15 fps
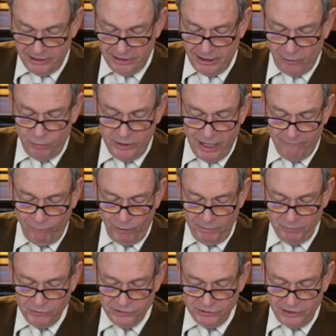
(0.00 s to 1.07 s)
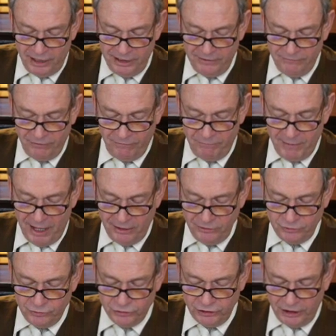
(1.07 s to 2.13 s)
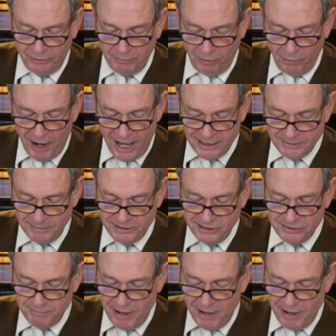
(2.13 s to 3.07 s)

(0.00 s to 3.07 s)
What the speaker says: Now, we have 1 person dying of malnutrition, and marasmus